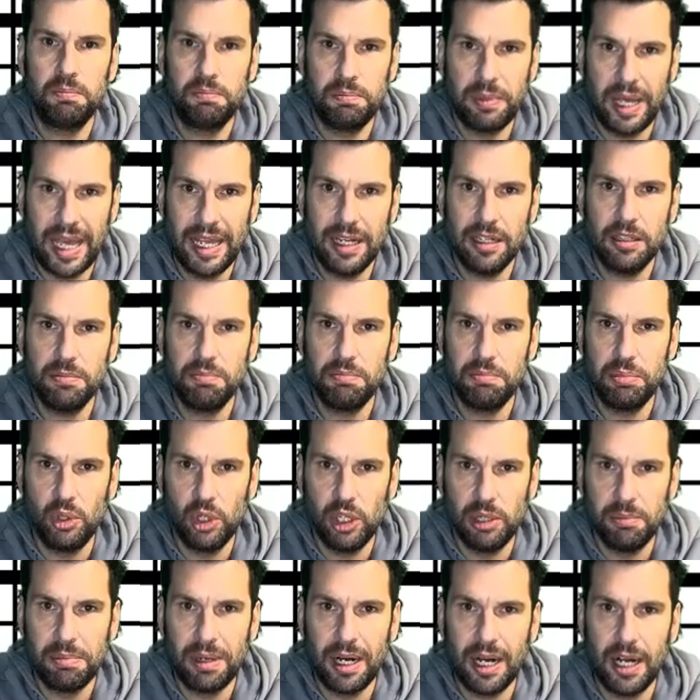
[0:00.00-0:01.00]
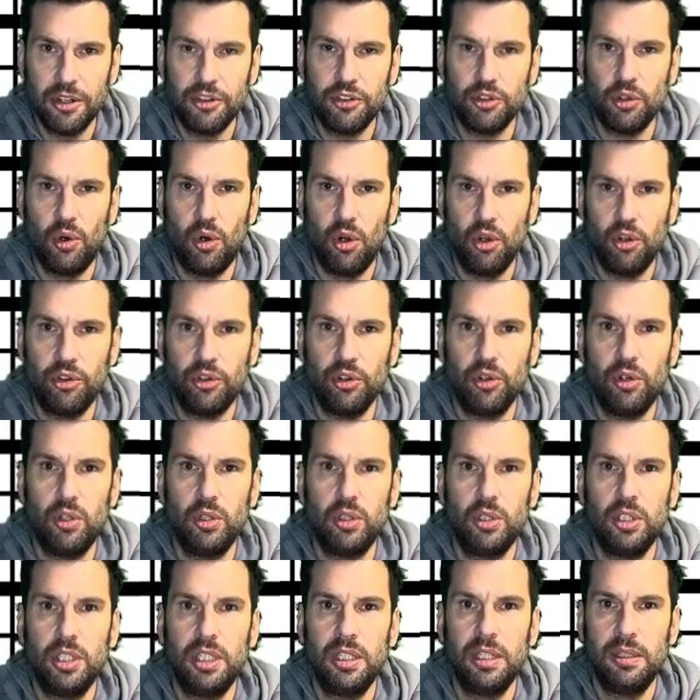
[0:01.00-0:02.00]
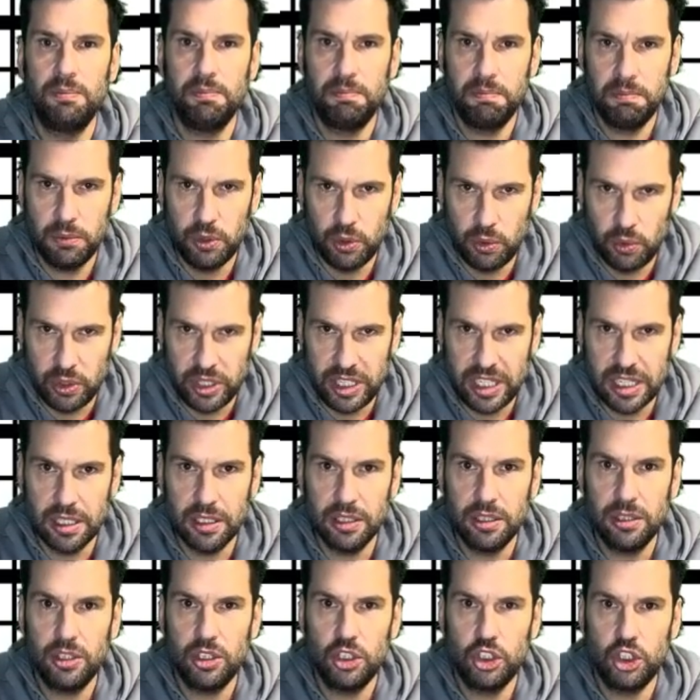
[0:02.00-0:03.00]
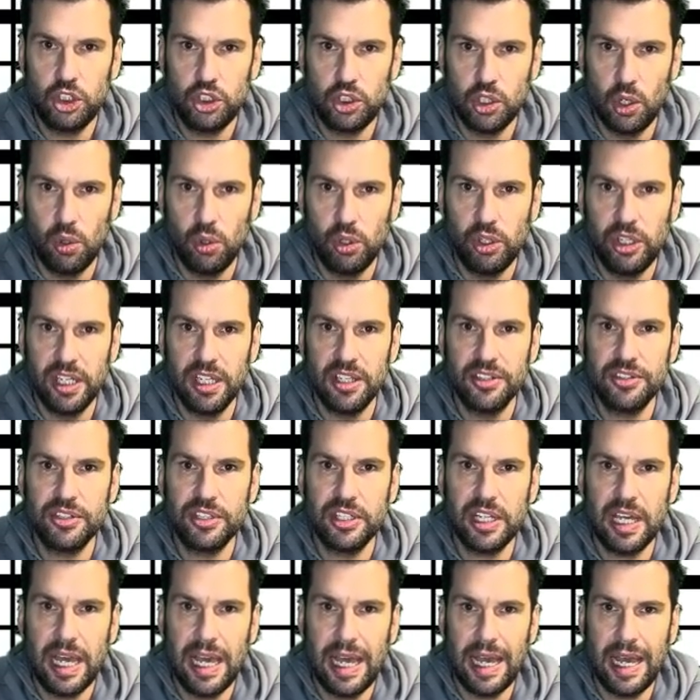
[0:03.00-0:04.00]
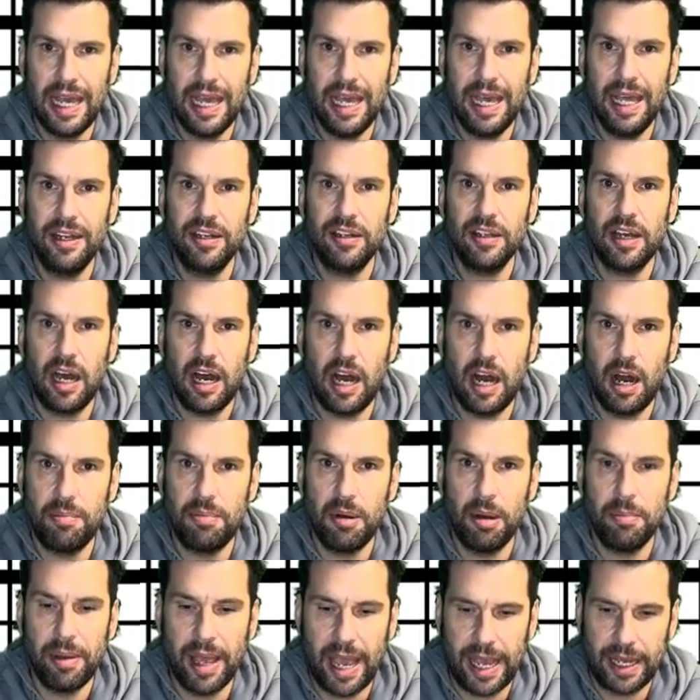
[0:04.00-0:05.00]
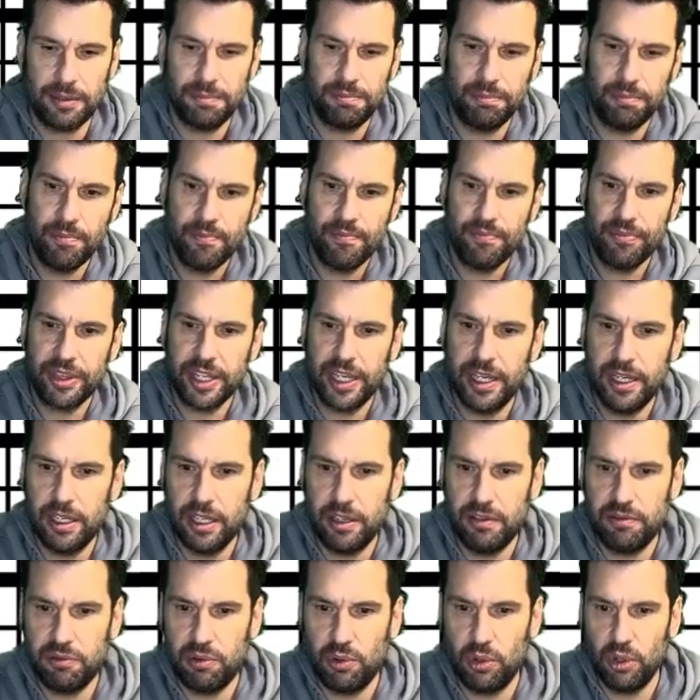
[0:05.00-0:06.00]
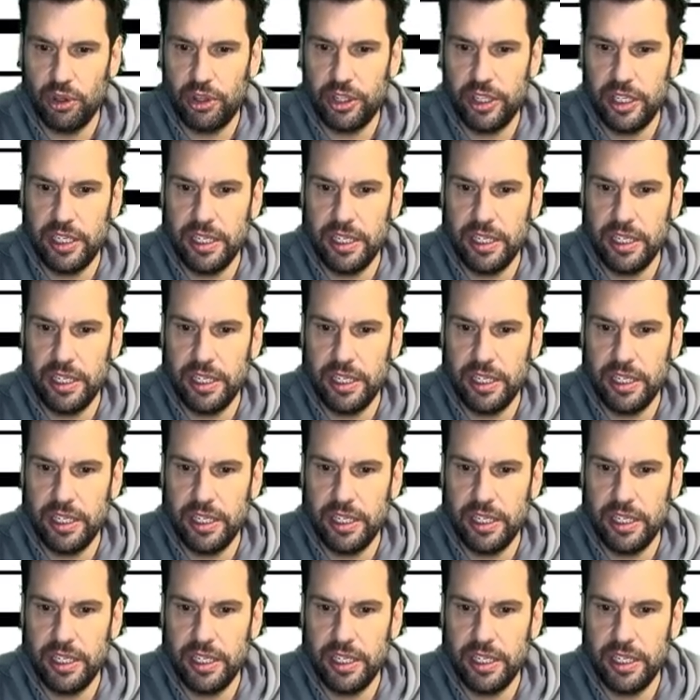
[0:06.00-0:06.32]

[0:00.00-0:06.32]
band pull-aparts also rear, shoulders and upper back. Yeah, and for